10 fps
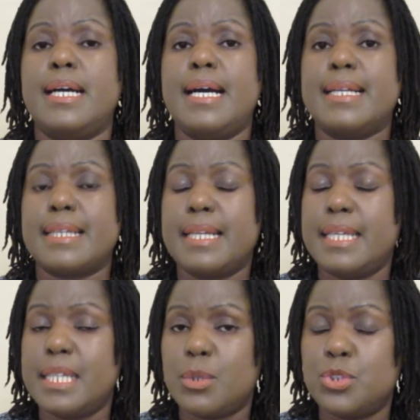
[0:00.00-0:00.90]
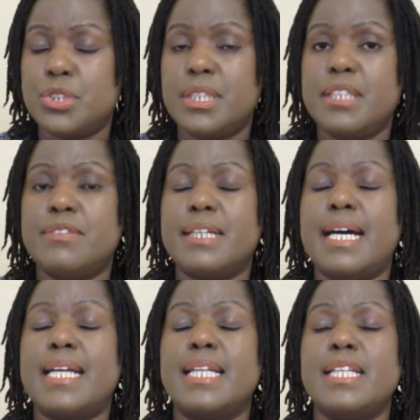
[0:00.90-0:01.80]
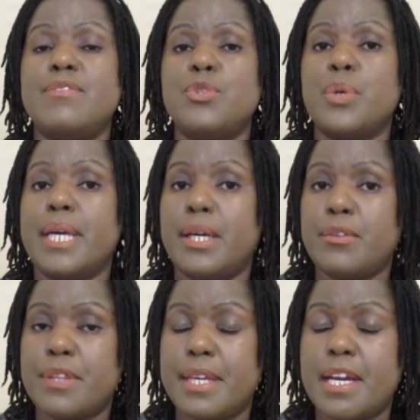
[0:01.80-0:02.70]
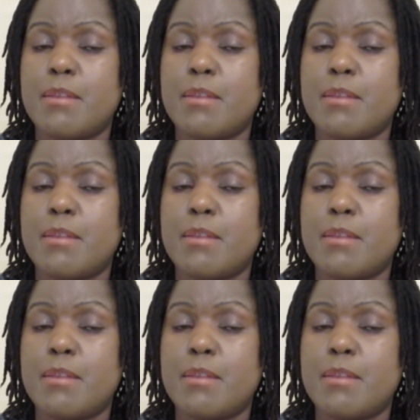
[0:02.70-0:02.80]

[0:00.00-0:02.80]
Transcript: and clean out your liver and leave you healthy.